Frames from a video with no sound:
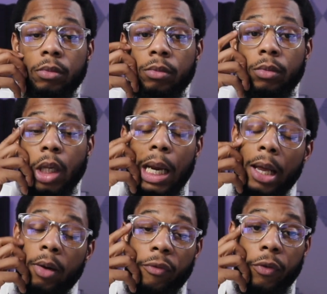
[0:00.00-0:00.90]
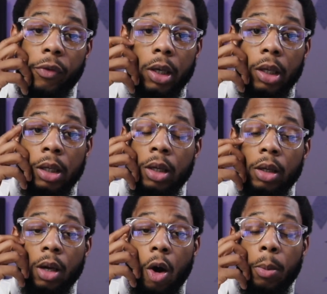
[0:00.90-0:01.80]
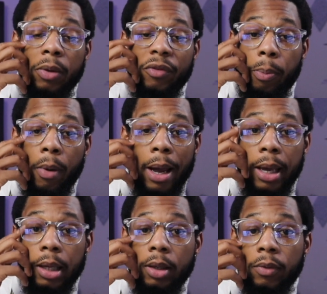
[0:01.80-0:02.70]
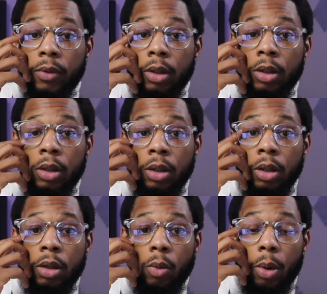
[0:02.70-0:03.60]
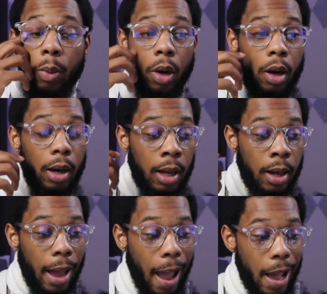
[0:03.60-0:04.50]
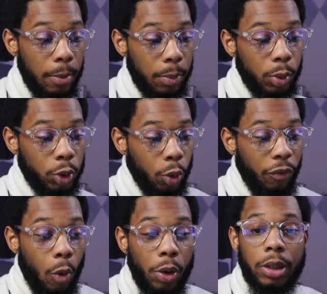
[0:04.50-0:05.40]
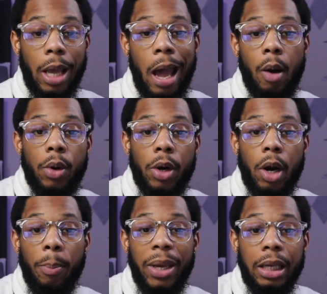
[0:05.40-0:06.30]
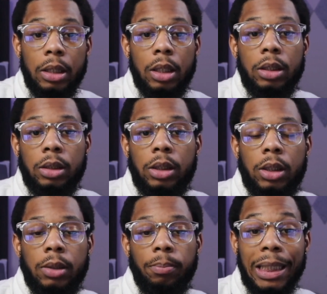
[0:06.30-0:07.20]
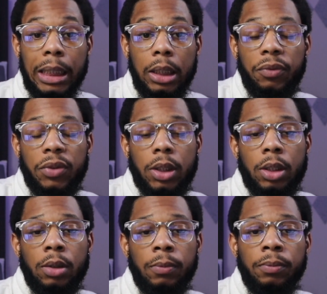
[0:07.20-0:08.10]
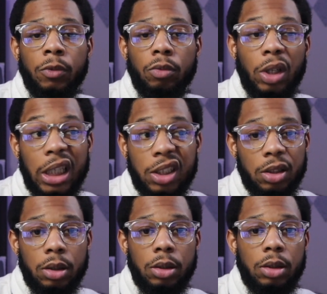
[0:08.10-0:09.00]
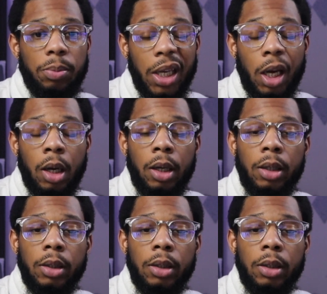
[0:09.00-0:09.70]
The land of free, home of the brave, where we're able to voice our opinions, beliefs, religions, beyond.